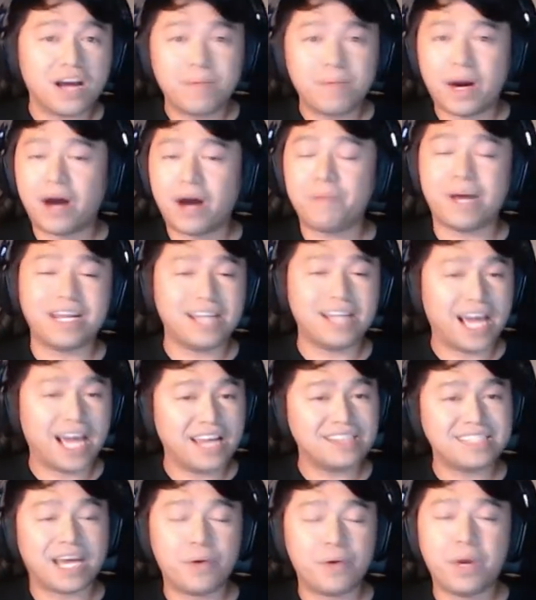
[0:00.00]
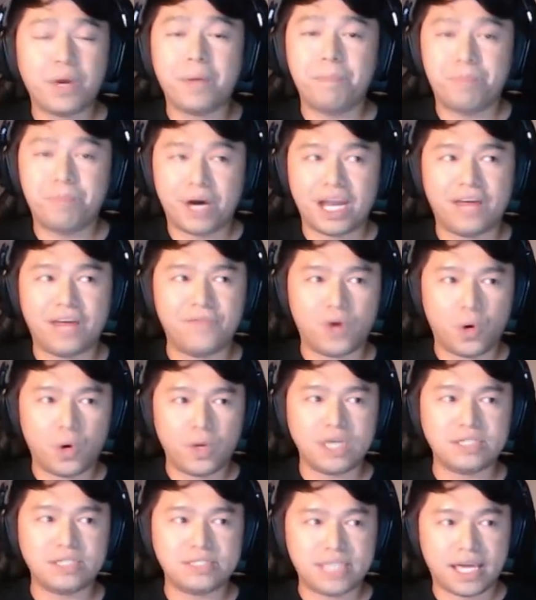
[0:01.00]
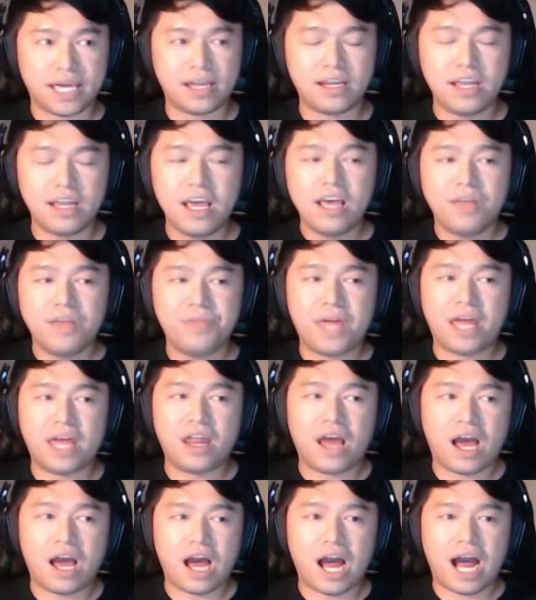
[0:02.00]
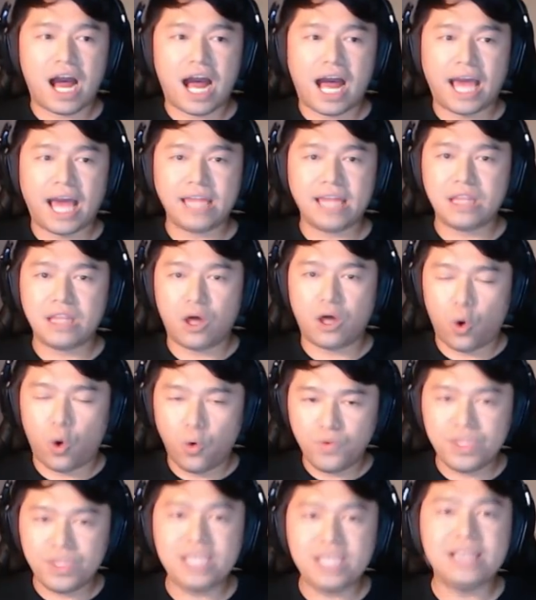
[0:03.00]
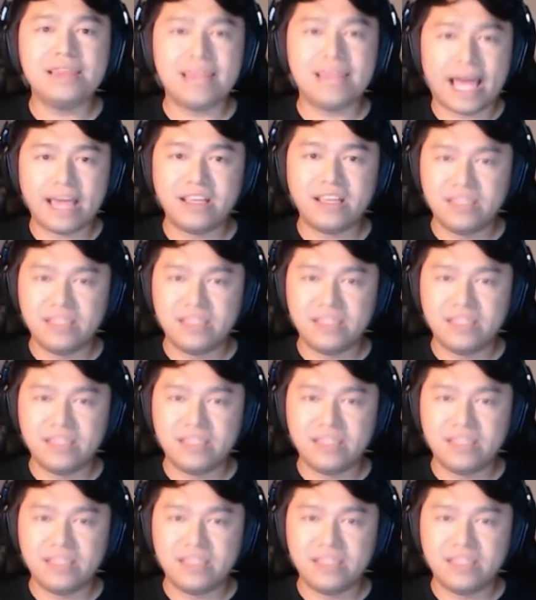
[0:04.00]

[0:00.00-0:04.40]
about my Nidus that way. But I've always stated that I only like